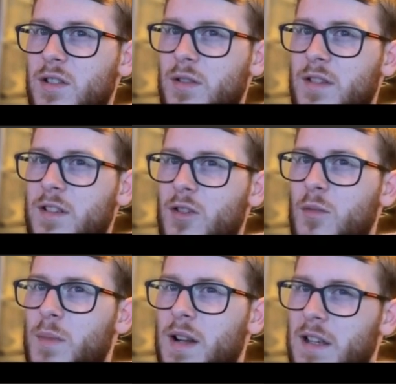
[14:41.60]
So I'd have to
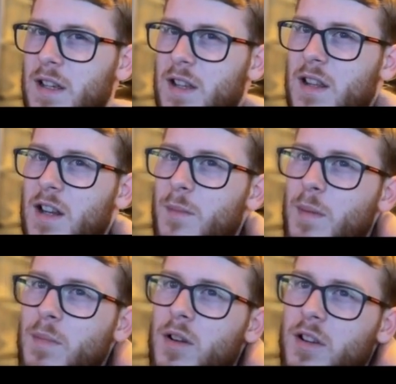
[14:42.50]
come back here and then
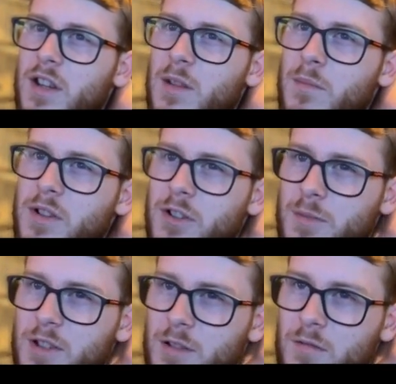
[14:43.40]
be blocking in the
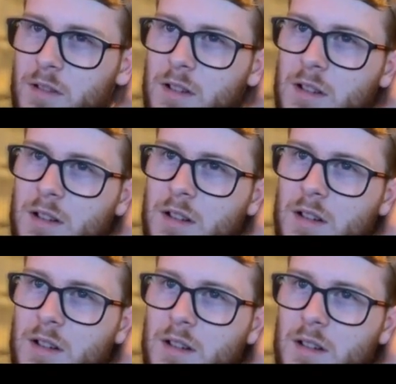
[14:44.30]
bishop, so
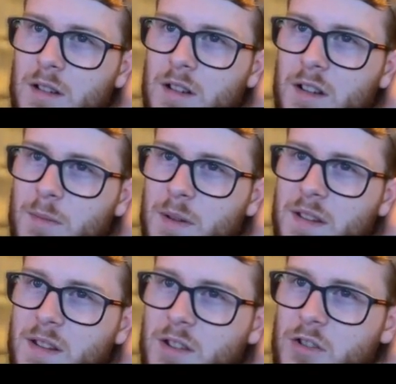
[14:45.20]
it's
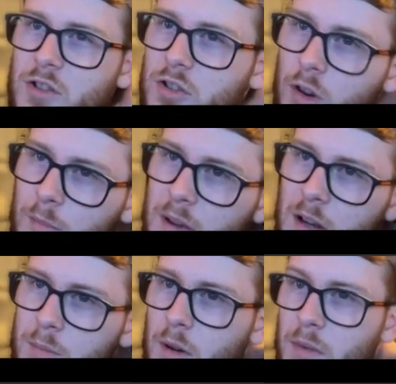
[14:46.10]
better to just drop
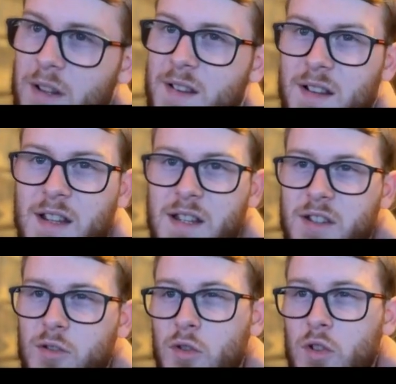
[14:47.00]
back, probably to the
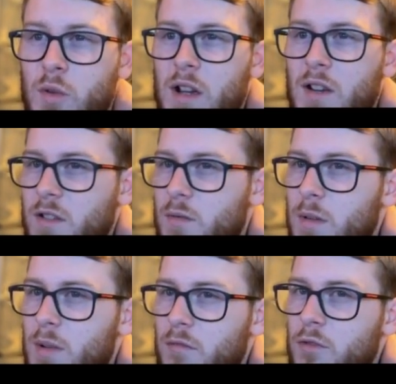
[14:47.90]
e2 square, because I
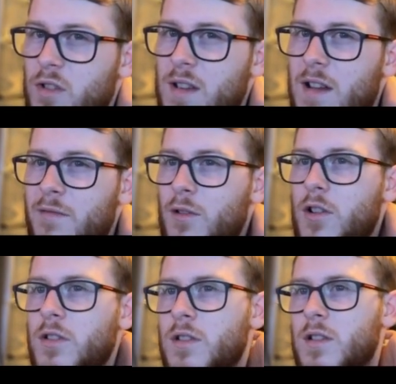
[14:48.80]
want to play rook to
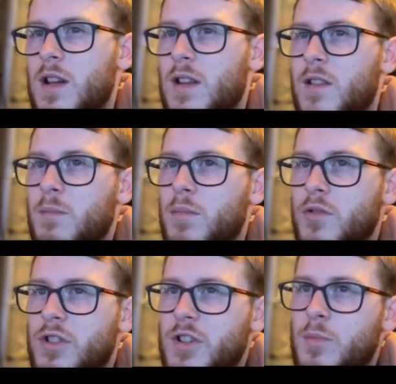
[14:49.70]
f1 and
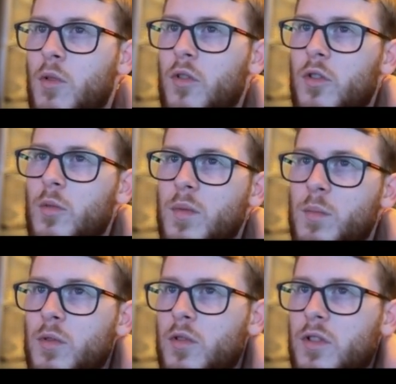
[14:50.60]
push this pawn up the
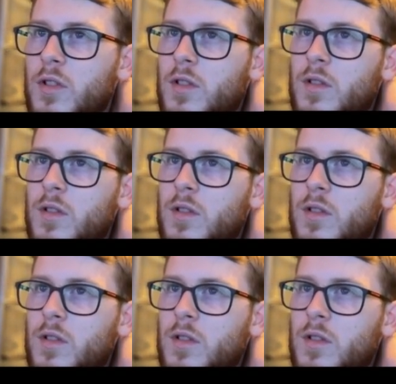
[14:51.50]
board.